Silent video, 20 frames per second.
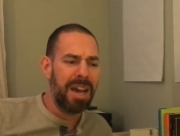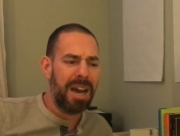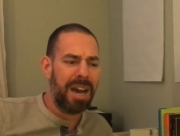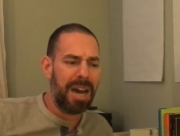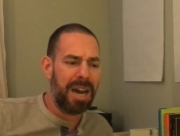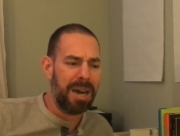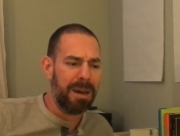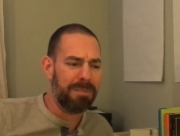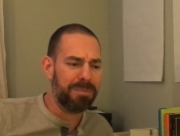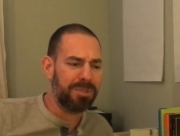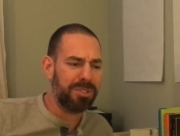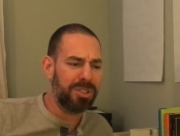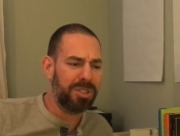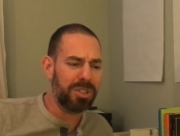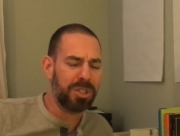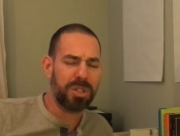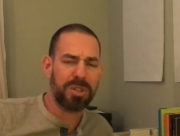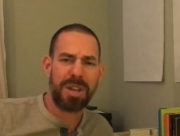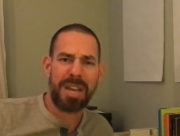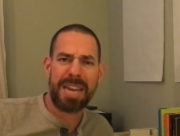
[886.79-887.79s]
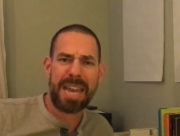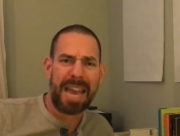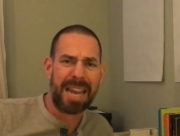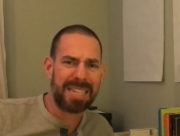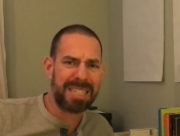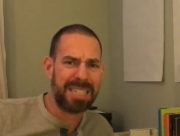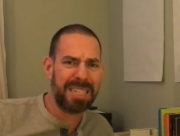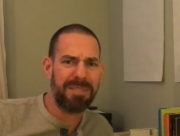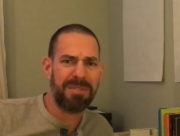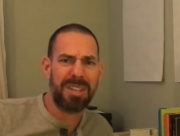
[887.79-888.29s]
um, to create
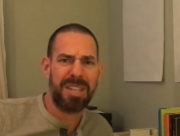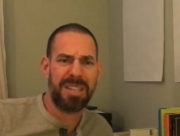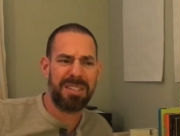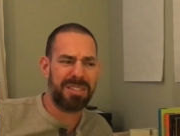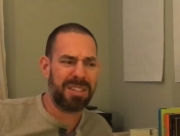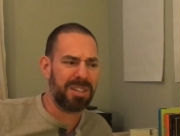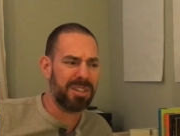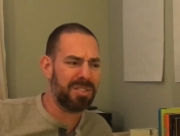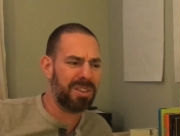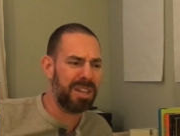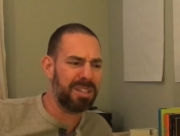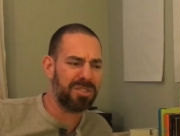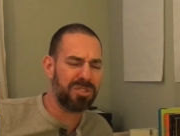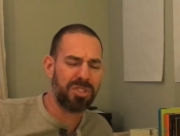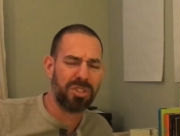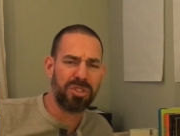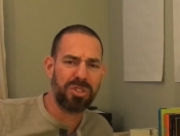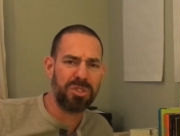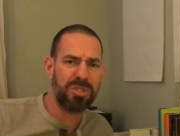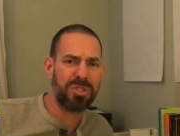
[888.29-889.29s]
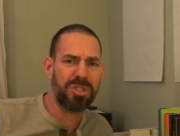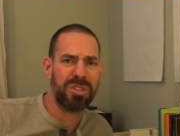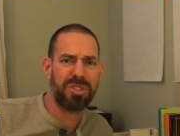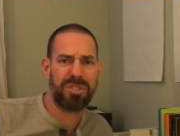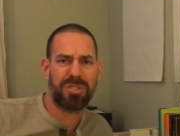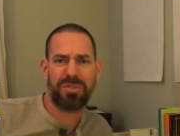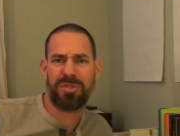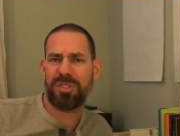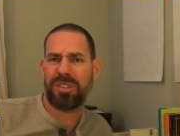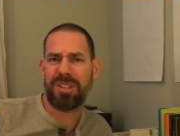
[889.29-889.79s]
activities and create
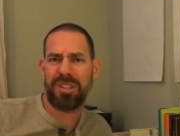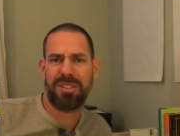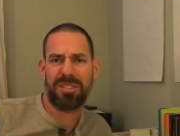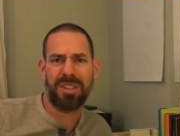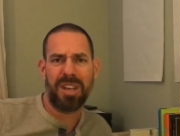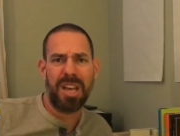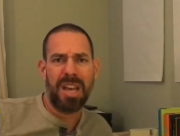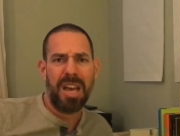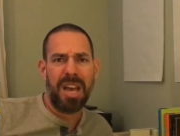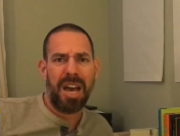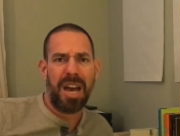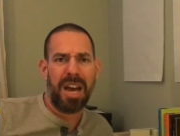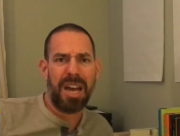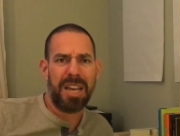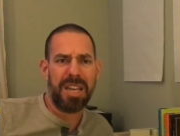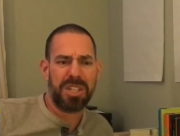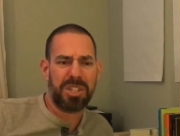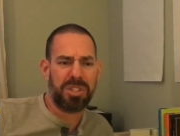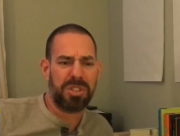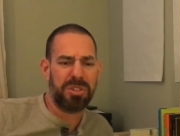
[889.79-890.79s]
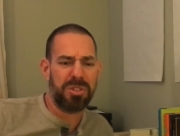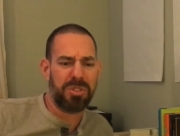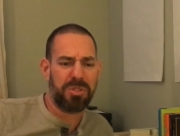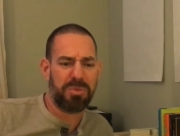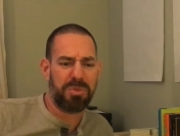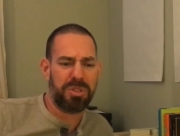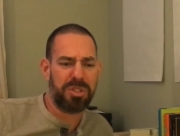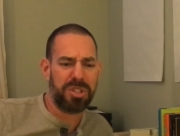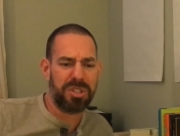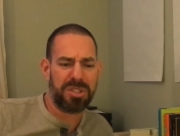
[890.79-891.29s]
solutions for these uh,
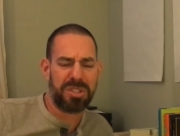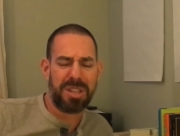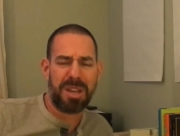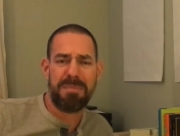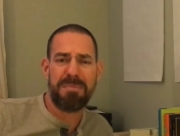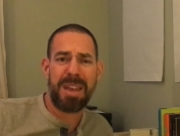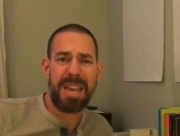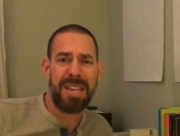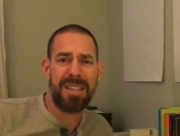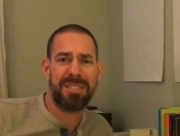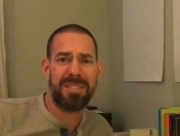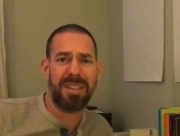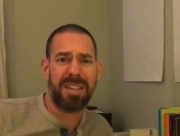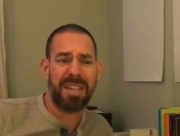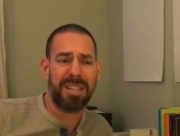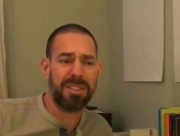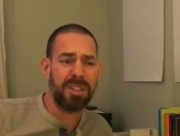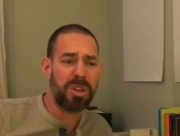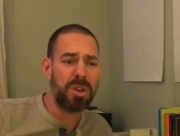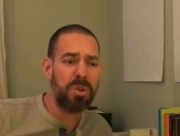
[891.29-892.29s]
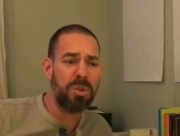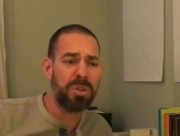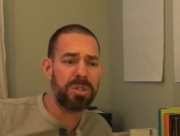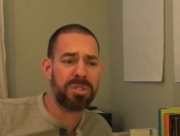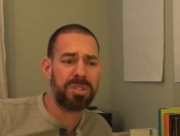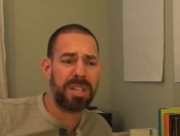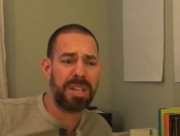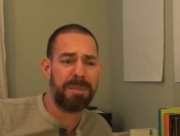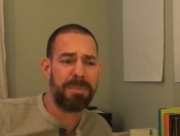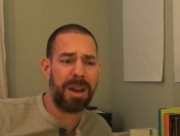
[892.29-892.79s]
issues was just amazing. And the
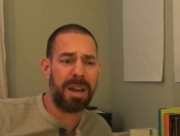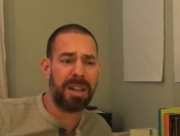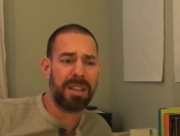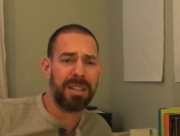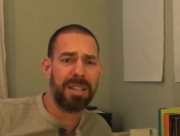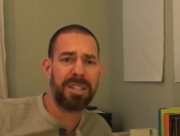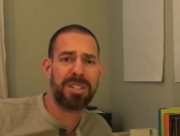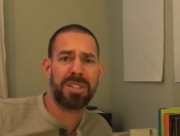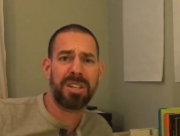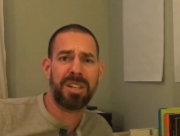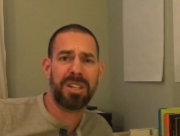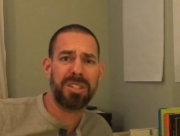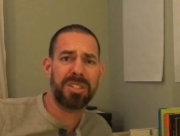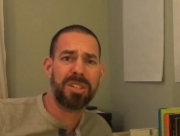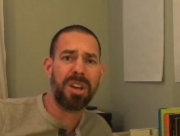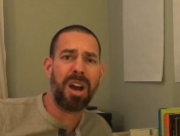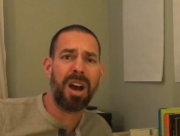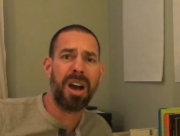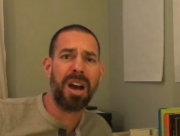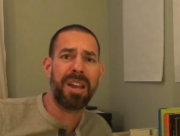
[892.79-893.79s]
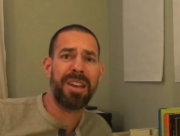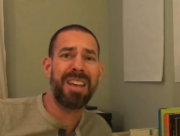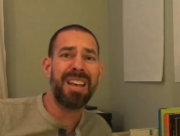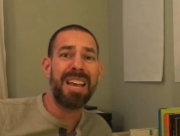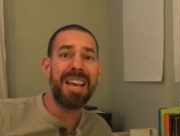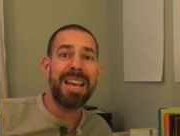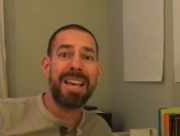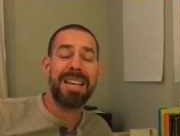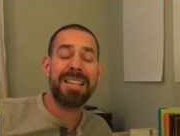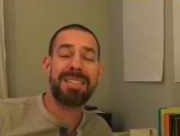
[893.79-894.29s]
coolest thing about Alicia and John
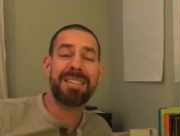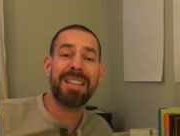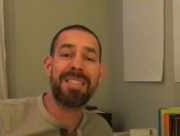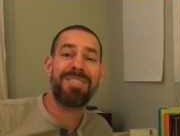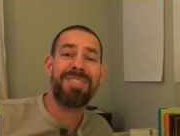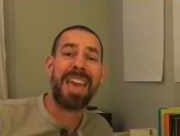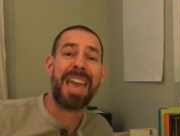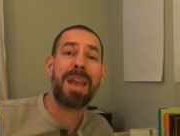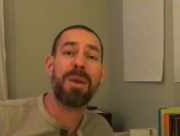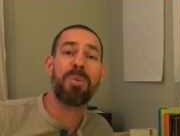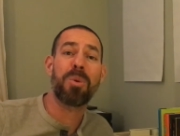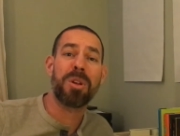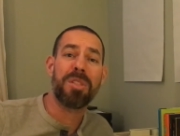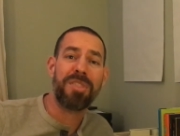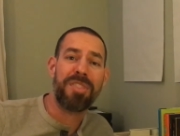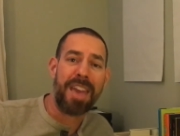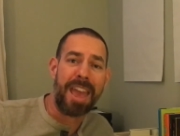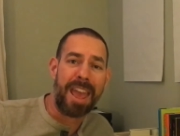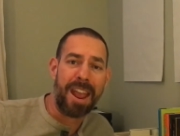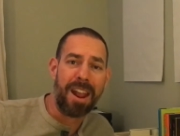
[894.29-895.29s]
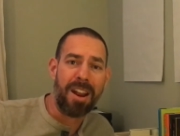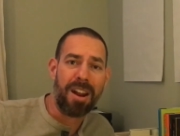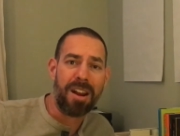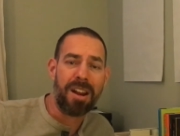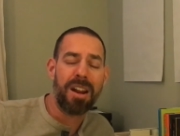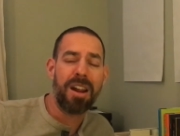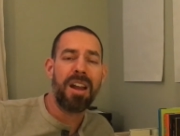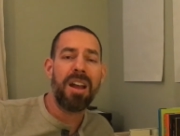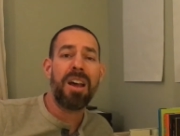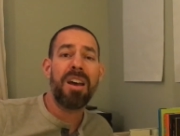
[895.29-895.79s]
is that they were
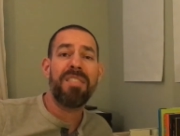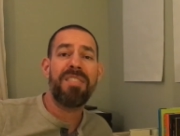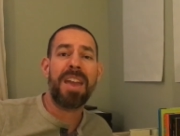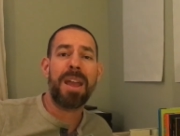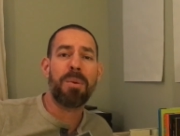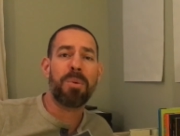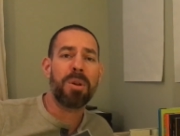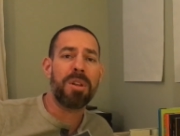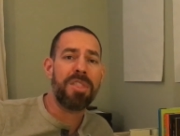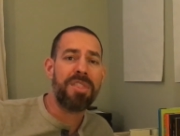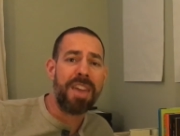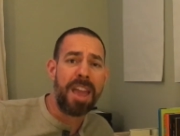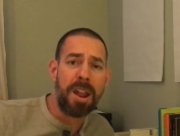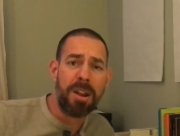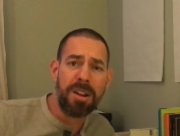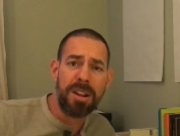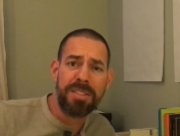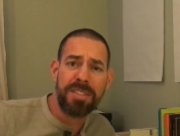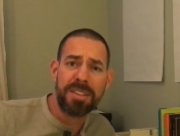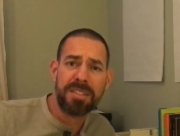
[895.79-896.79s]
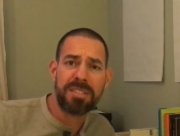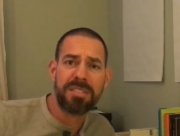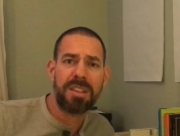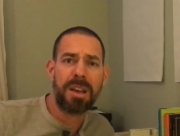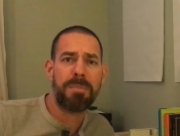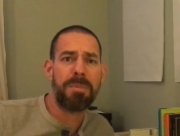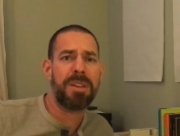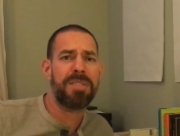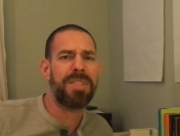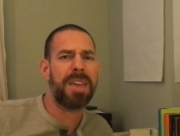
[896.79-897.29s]
there. They were there in the
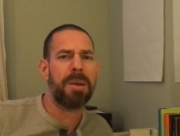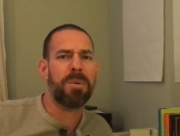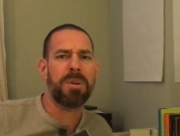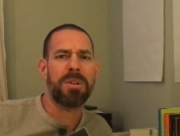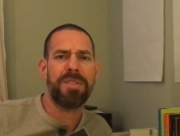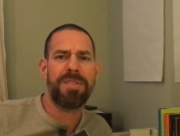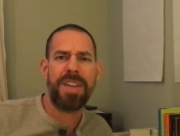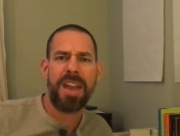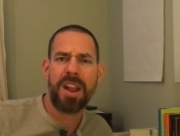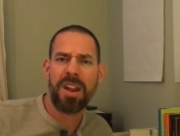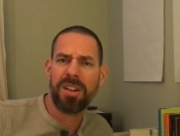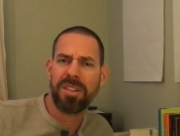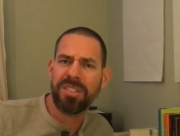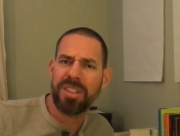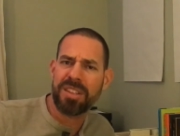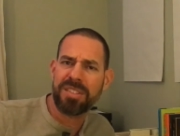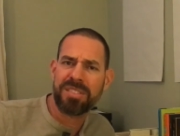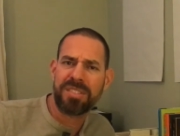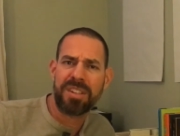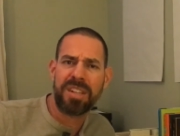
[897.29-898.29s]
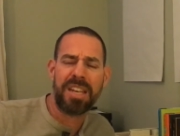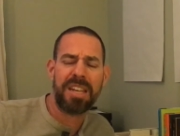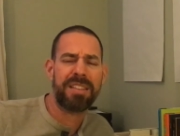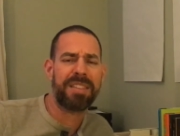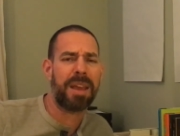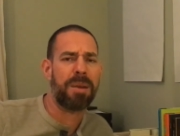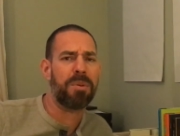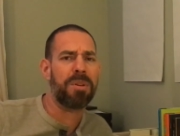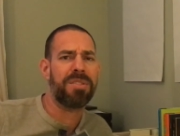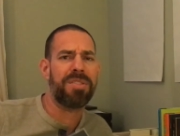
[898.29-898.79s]
summit, they were there listening,
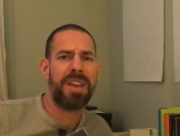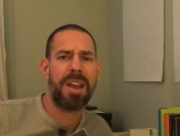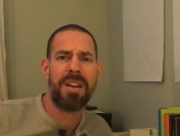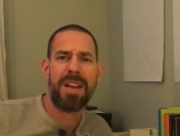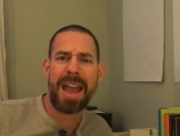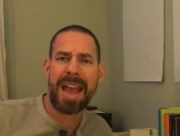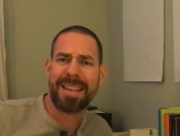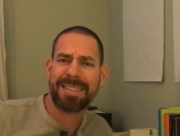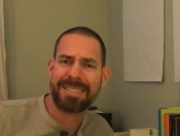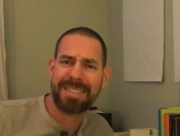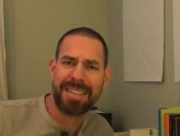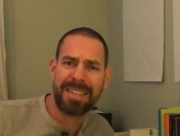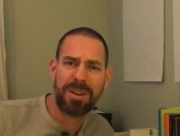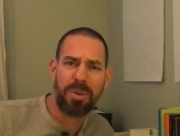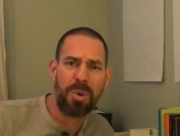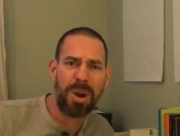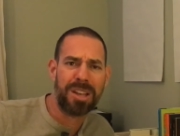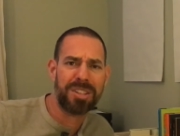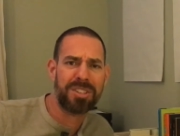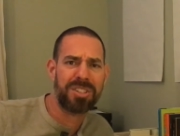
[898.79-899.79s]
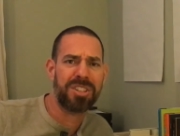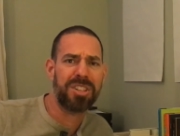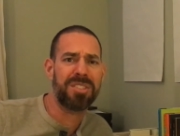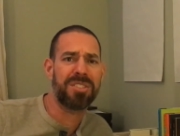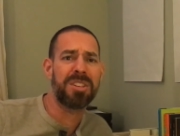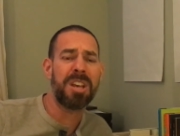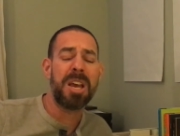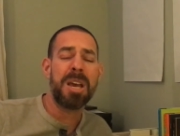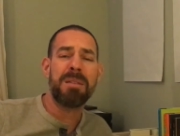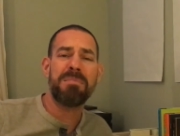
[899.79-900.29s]
they were there asking
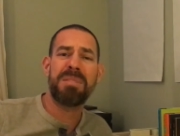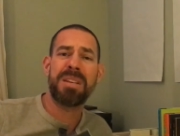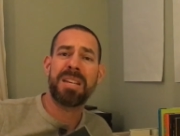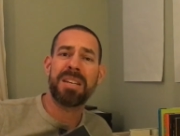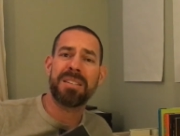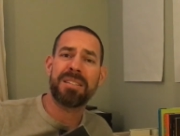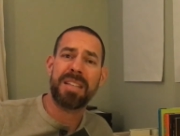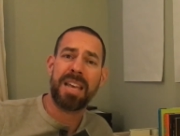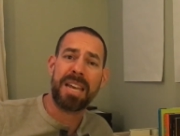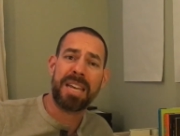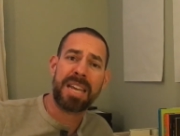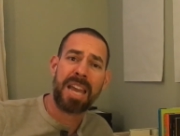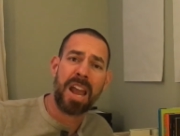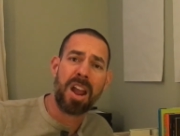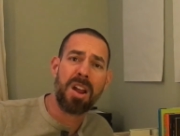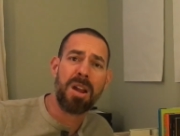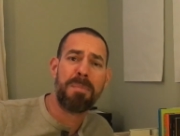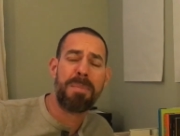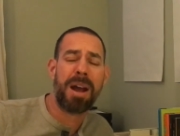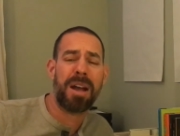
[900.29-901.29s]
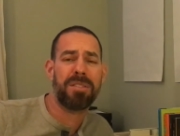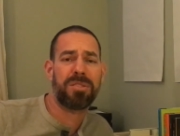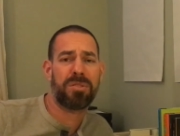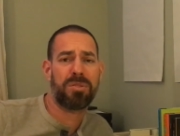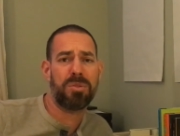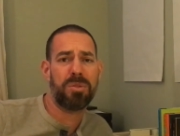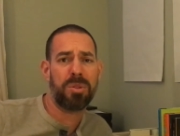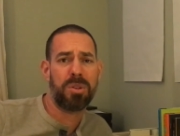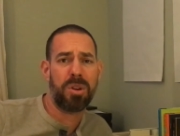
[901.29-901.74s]
questions because they care about school